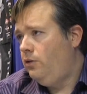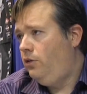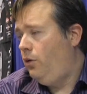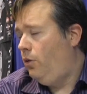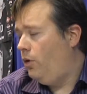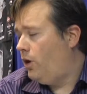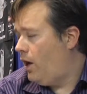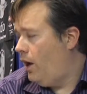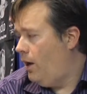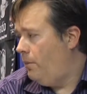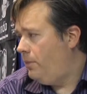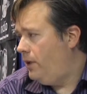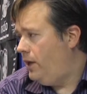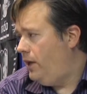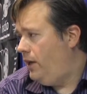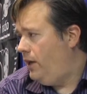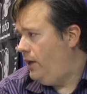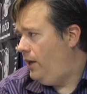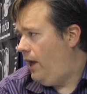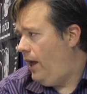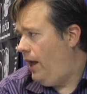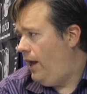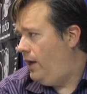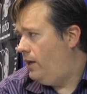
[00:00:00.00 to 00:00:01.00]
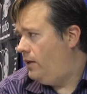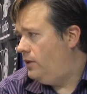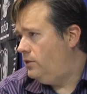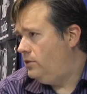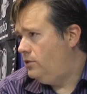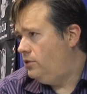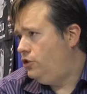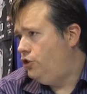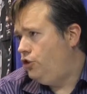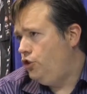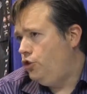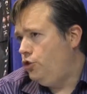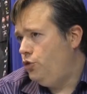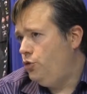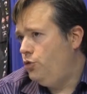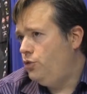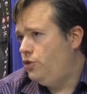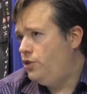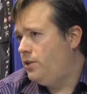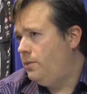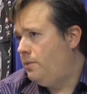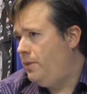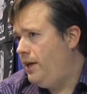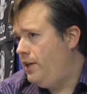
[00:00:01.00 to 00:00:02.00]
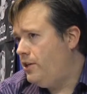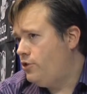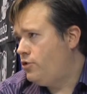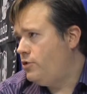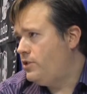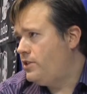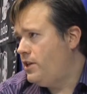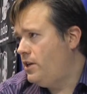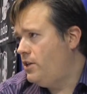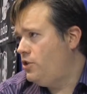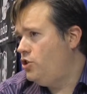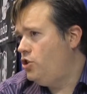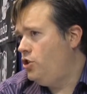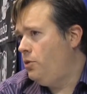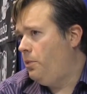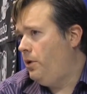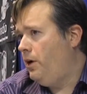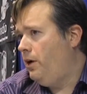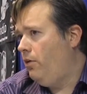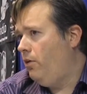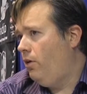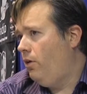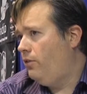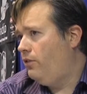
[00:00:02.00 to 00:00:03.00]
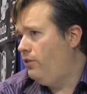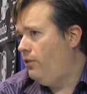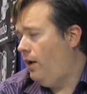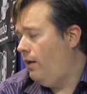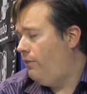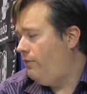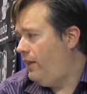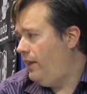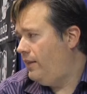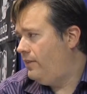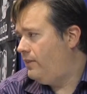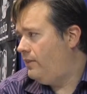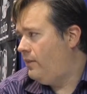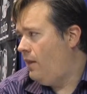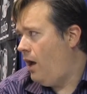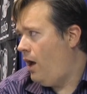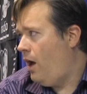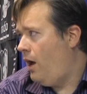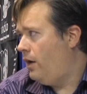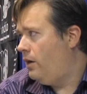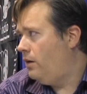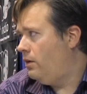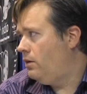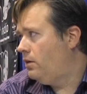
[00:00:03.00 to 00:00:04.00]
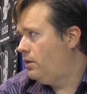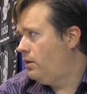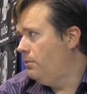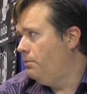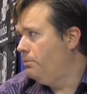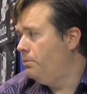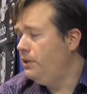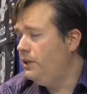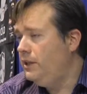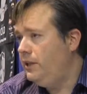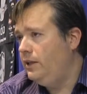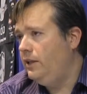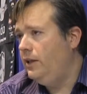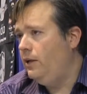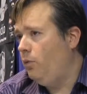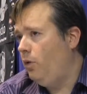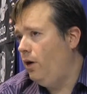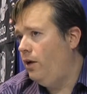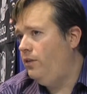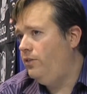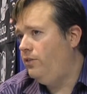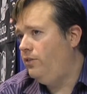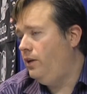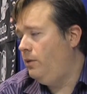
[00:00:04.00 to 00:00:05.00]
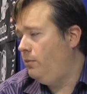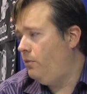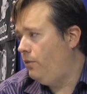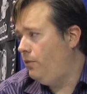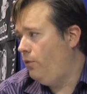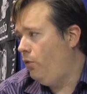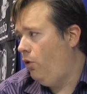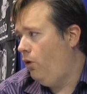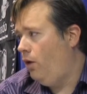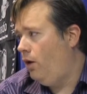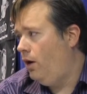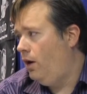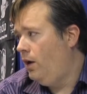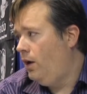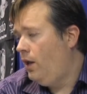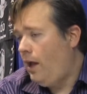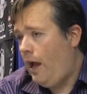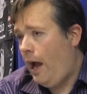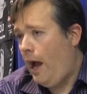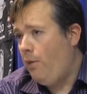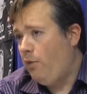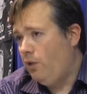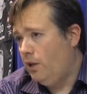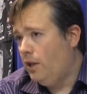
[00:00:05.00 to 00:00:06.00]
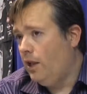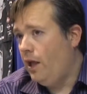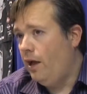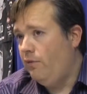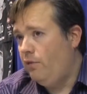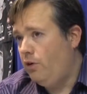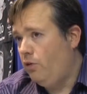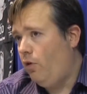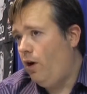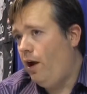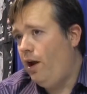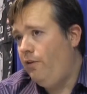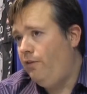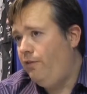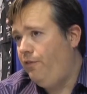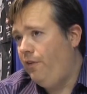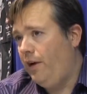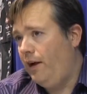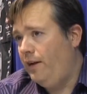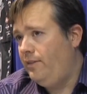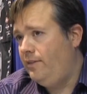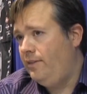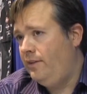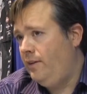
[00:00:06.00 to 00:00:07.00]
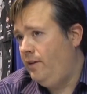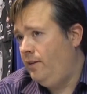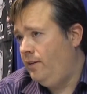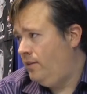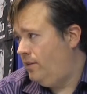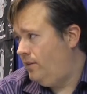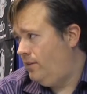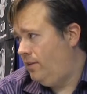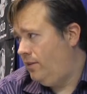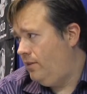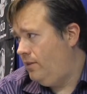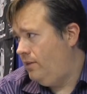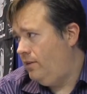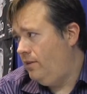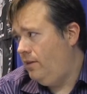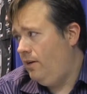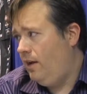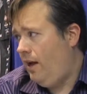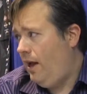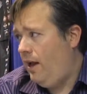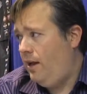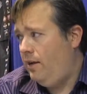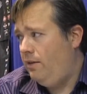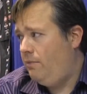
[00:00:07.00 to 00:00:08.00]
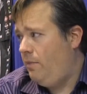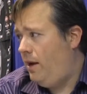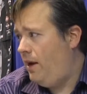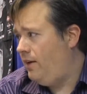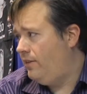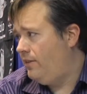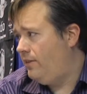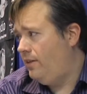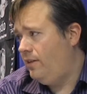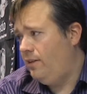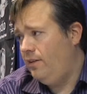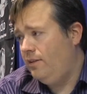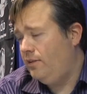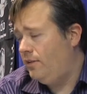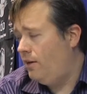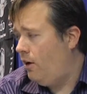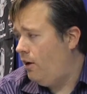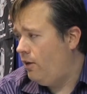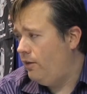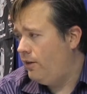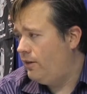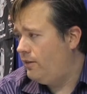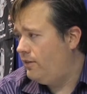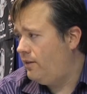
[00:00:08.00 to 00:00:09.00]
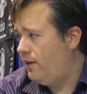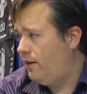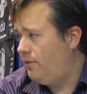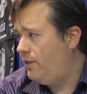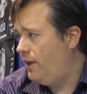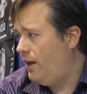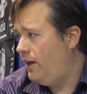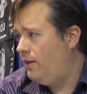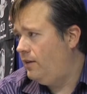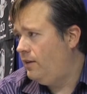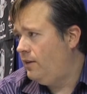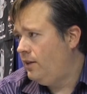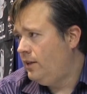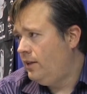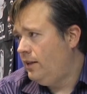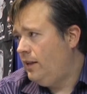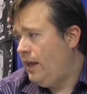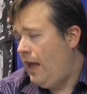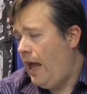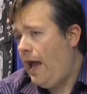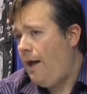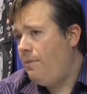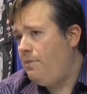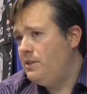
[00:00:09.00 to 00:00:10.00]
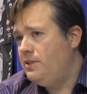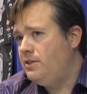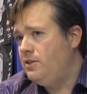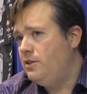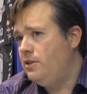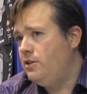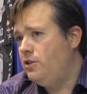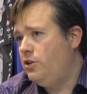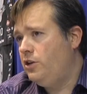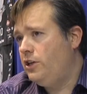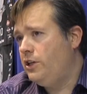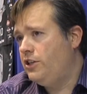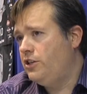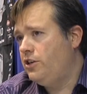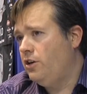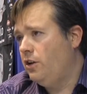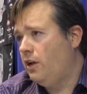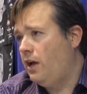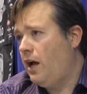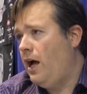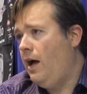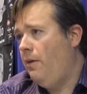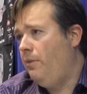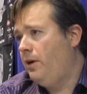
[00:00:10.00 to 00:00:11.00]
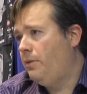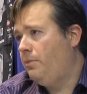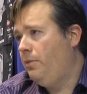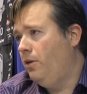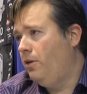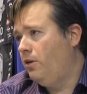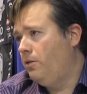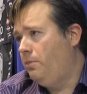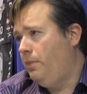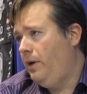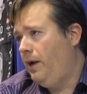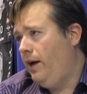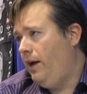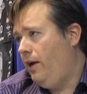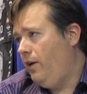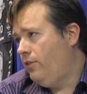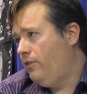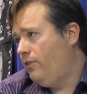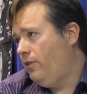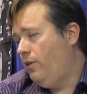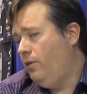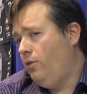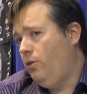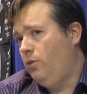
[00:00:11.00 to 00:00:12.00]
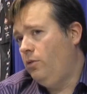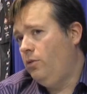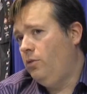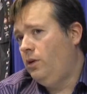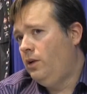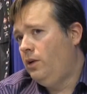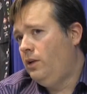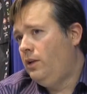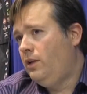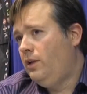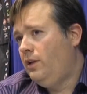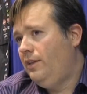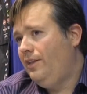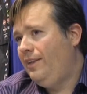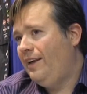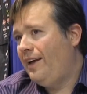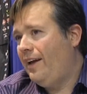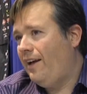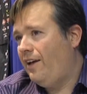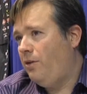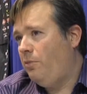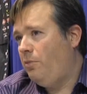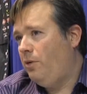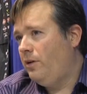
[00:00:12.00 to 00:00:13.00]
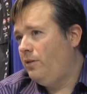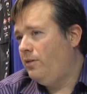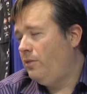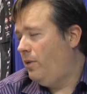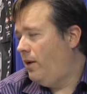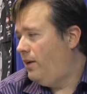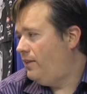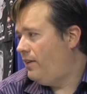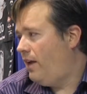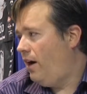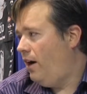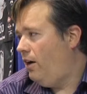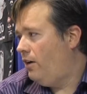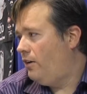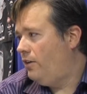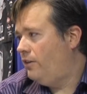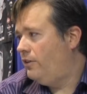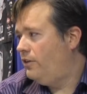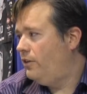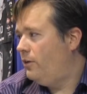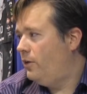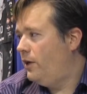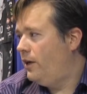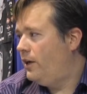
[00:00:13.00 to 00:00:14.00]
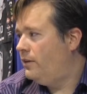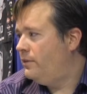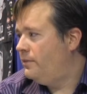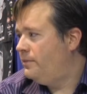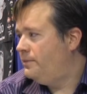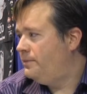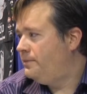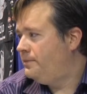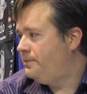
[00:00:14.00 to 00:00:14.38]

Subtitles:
to a company and do some interesting superhero stuff that's not completely what you've seen before. I would love to write fight scenes and menaces and all this stuff that happens in a traditional comic book, but I also think I could bring some nice character to it.